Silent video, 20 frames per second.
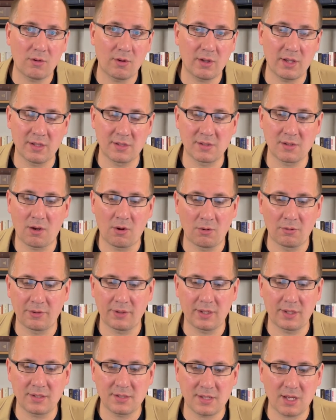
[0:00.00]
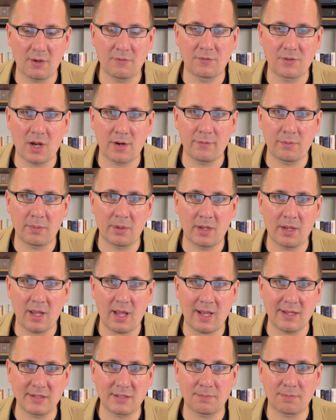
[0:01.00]
is only self-government
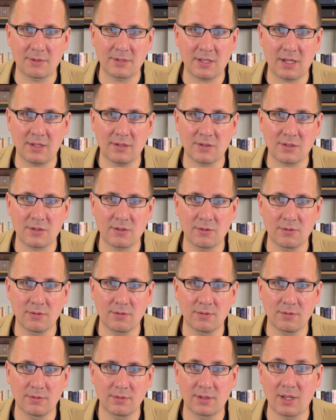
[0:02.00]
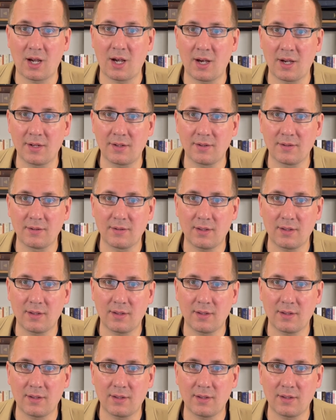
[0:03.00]
as it pertains to God,